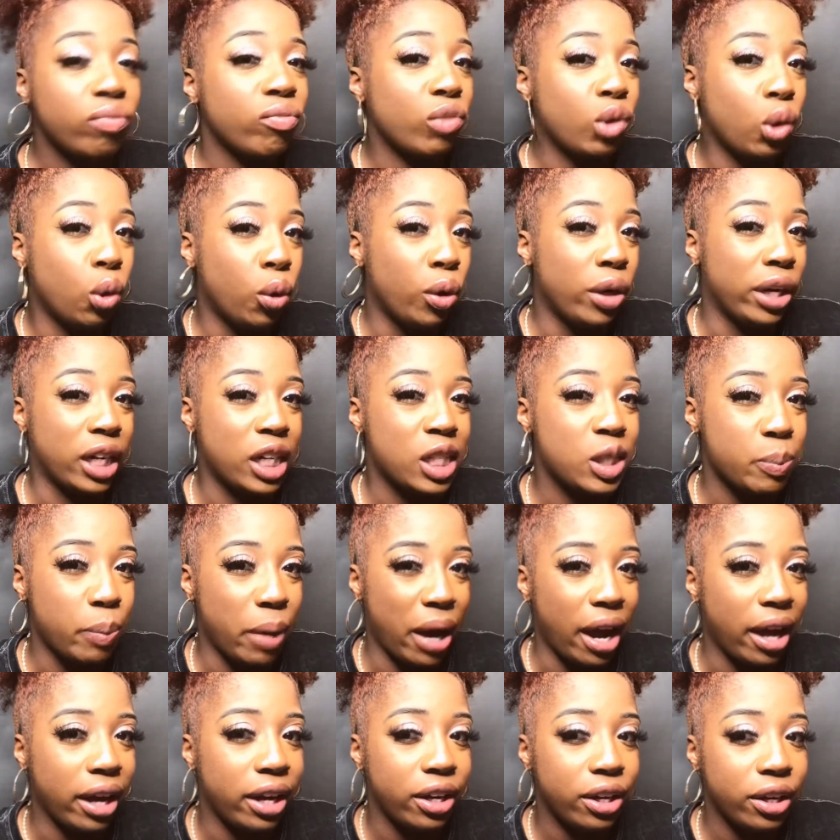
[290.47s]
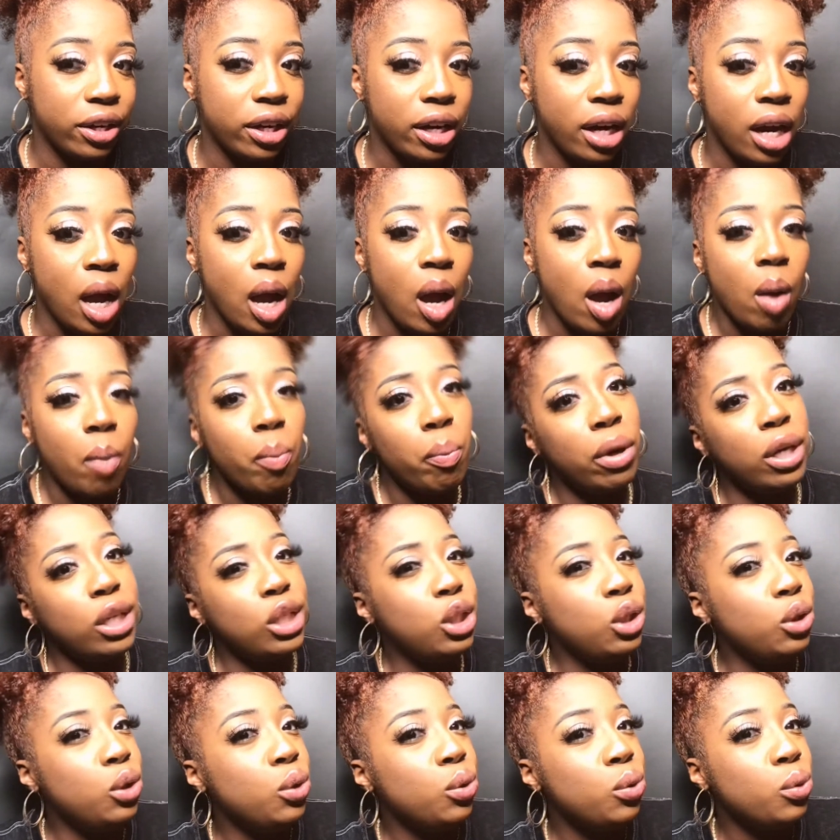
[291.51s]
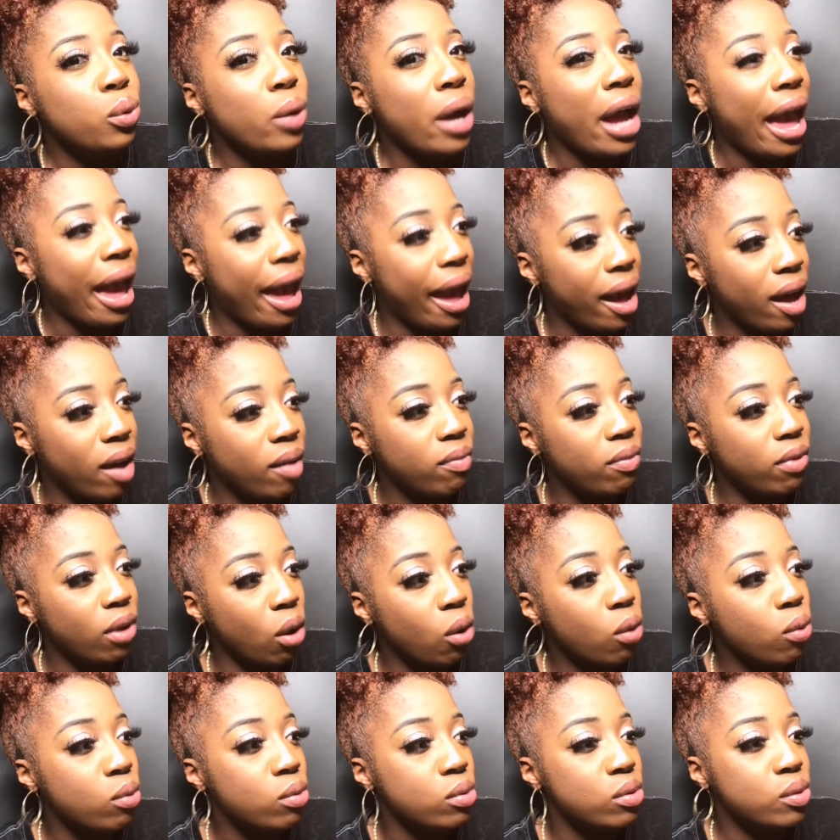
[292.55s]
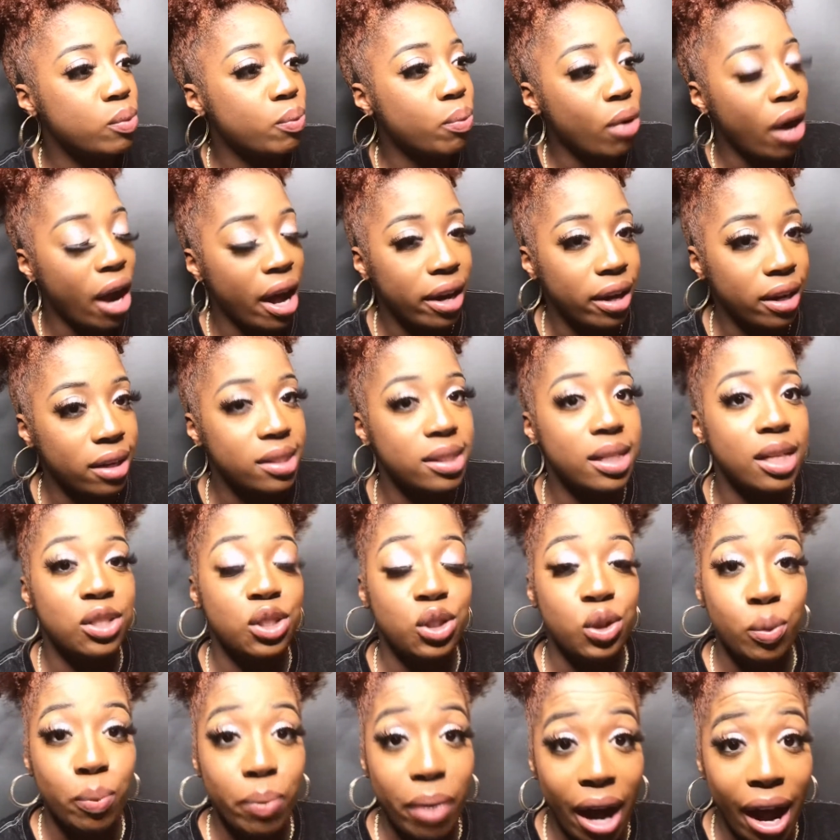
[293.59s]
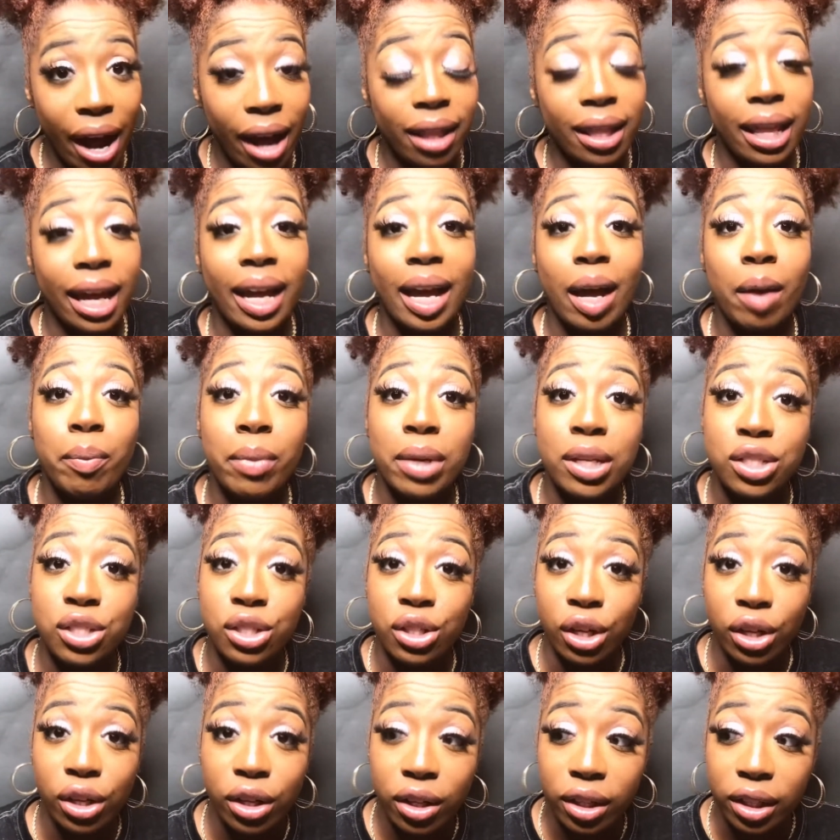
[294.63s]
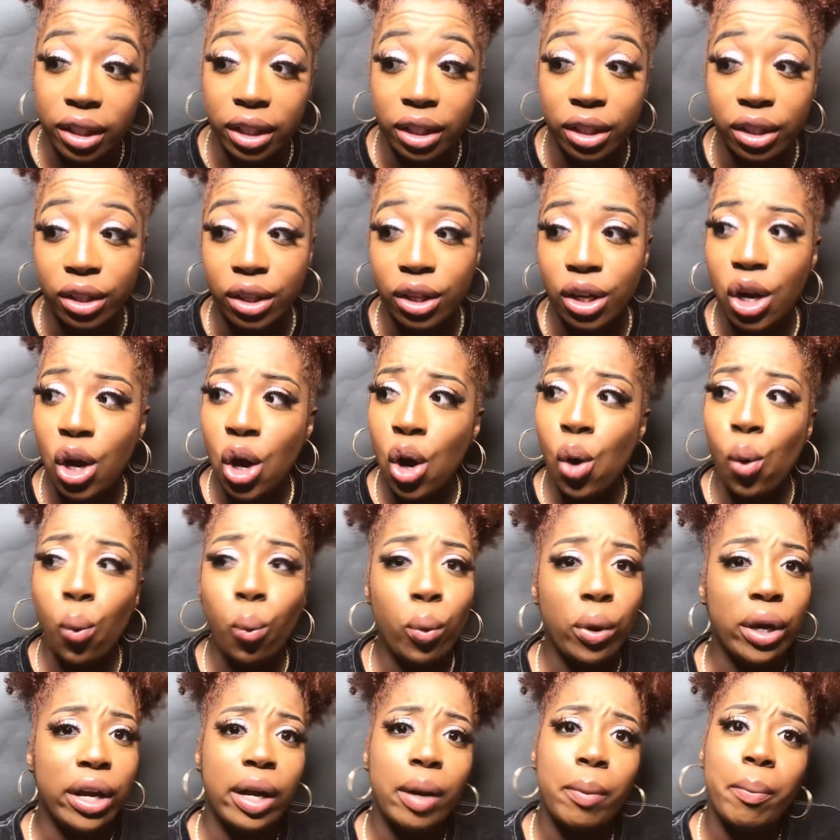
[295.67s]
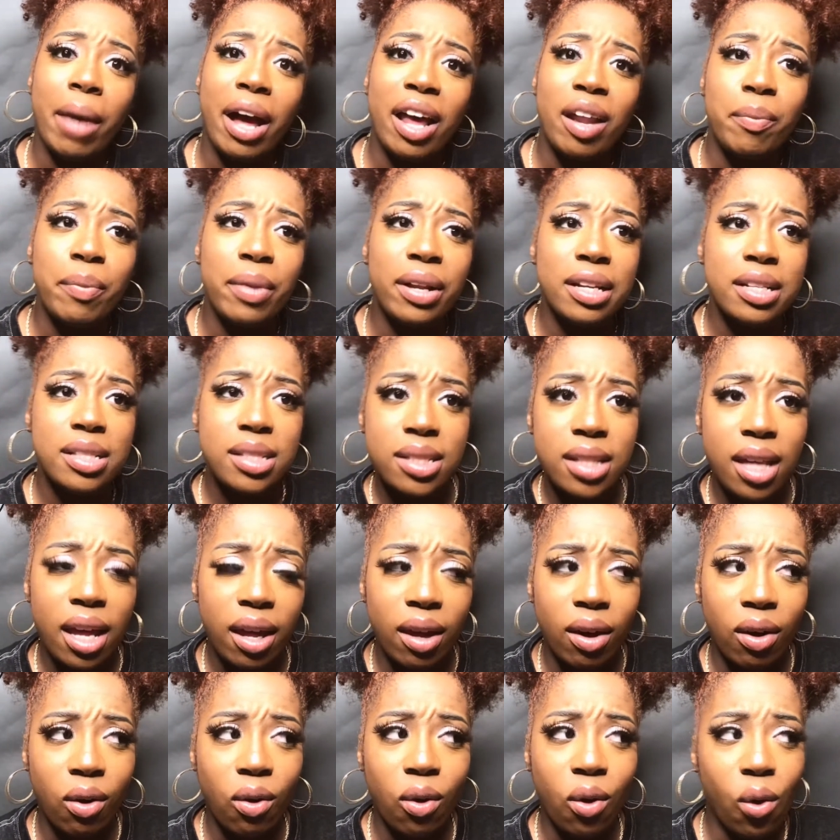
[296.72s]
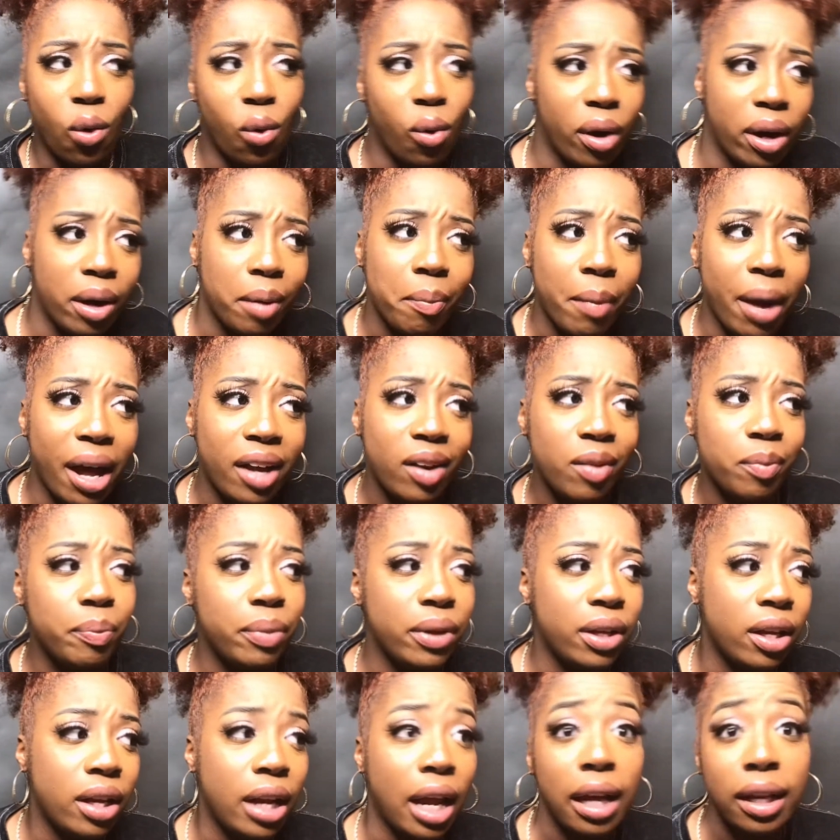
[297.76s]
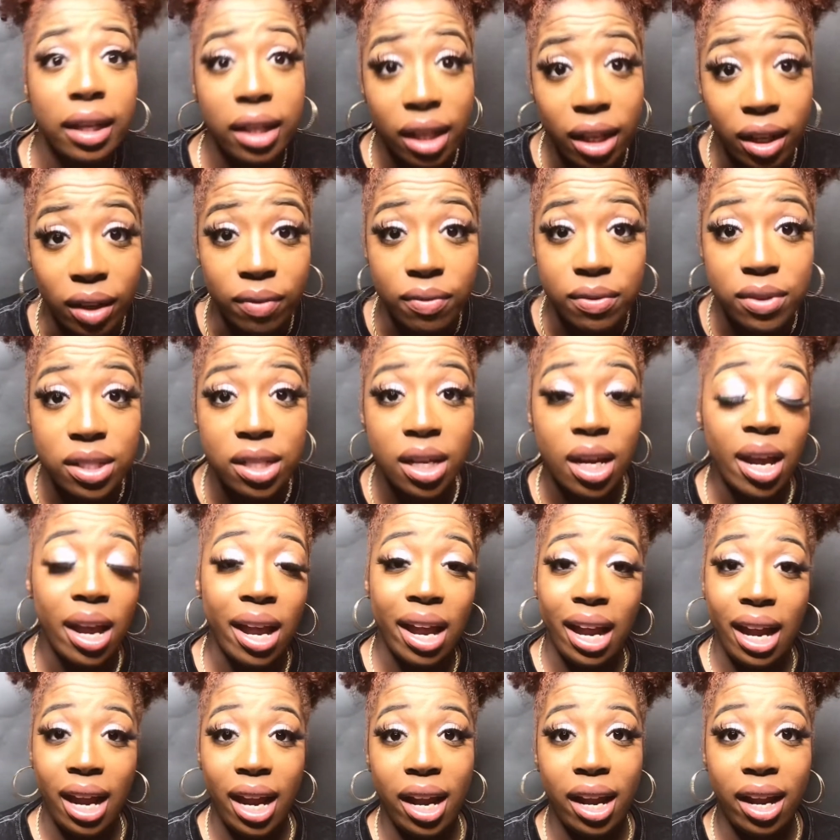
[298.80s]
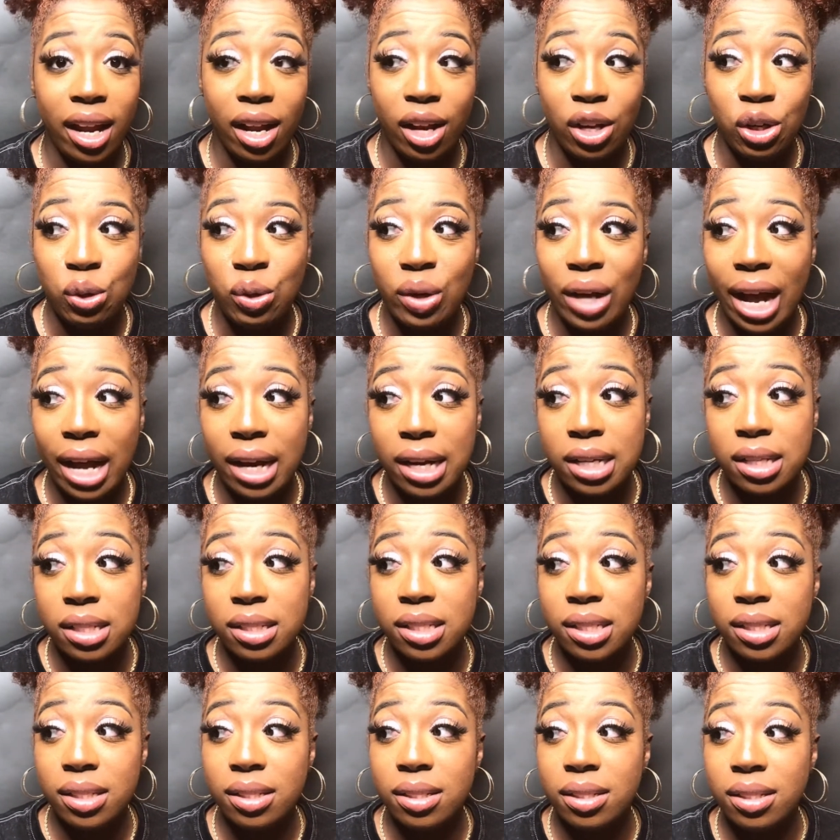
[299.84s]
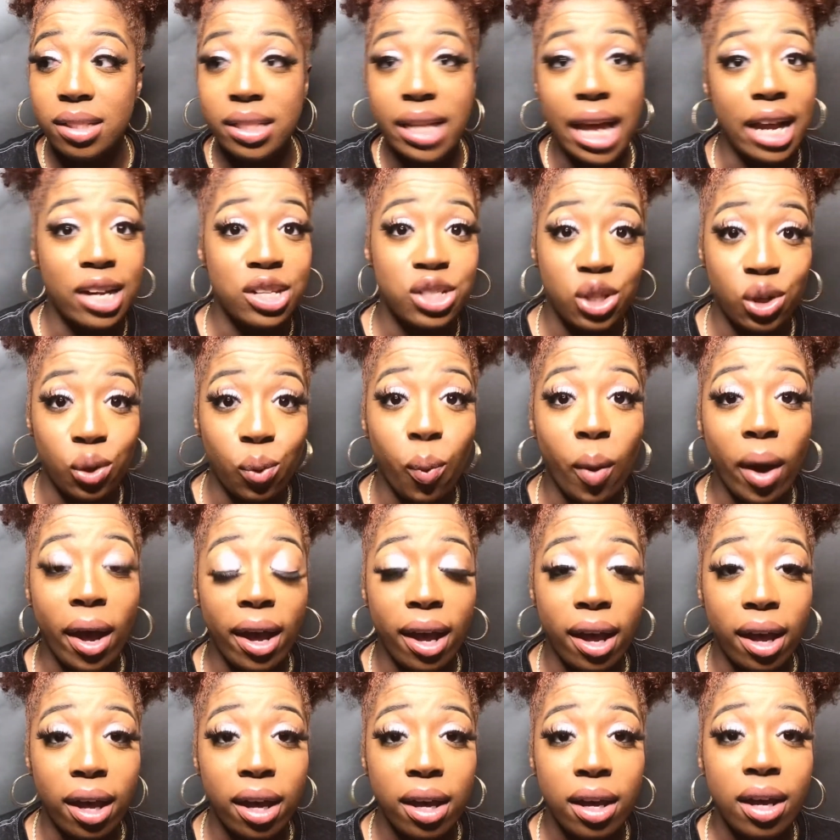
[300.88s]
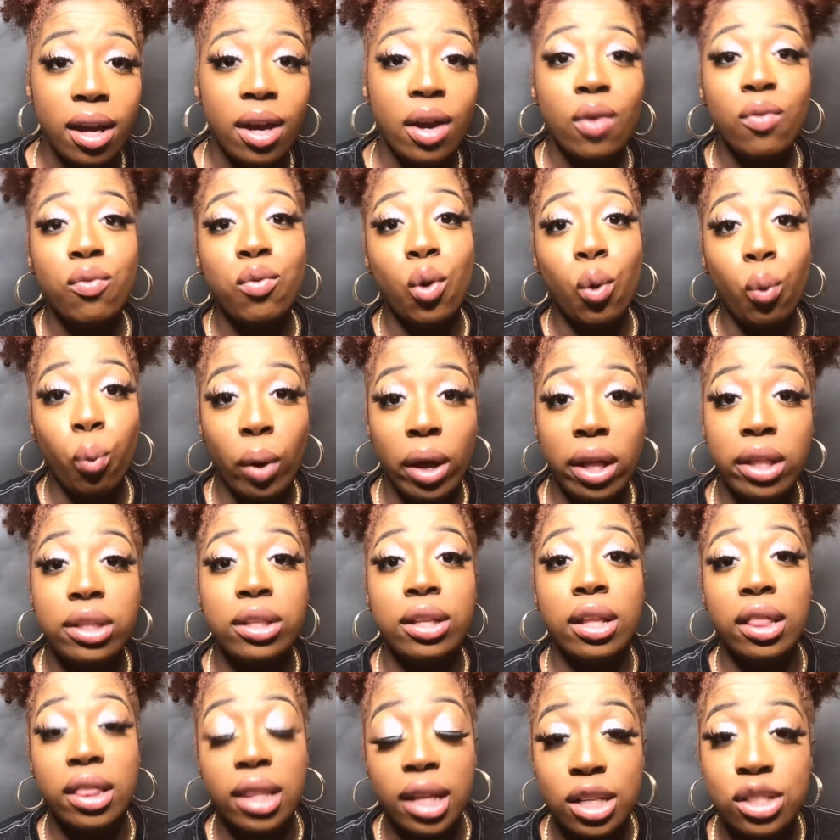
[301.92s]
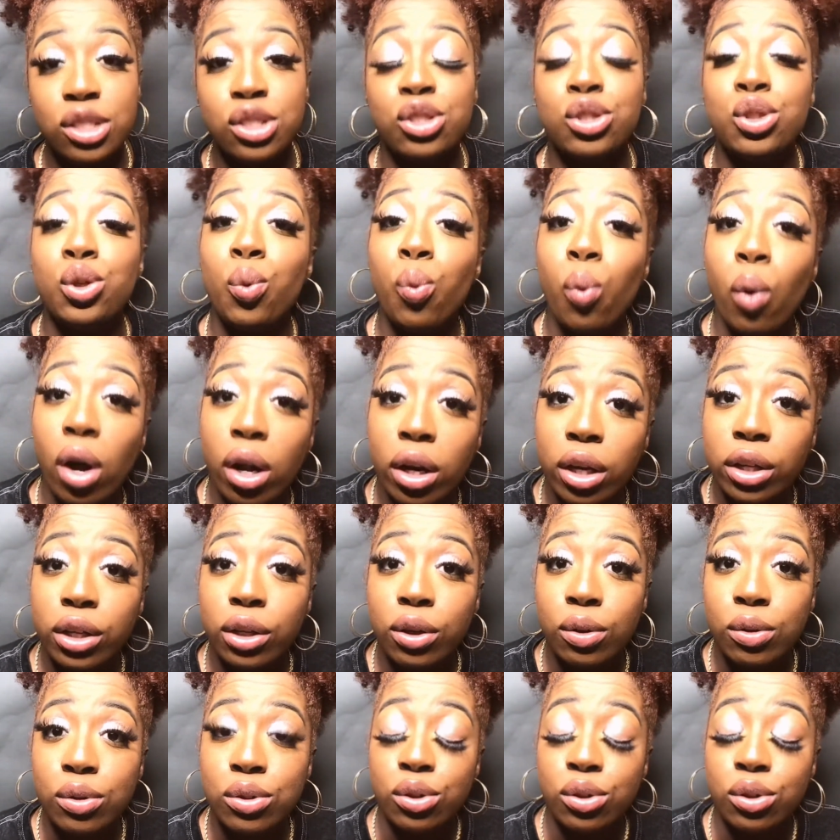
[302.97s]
or expire. But you have those products that you buy, like I mentioned earlier, where it might have been a sale or it might have been a gift, and you kind of stash it away for when the things that you want to use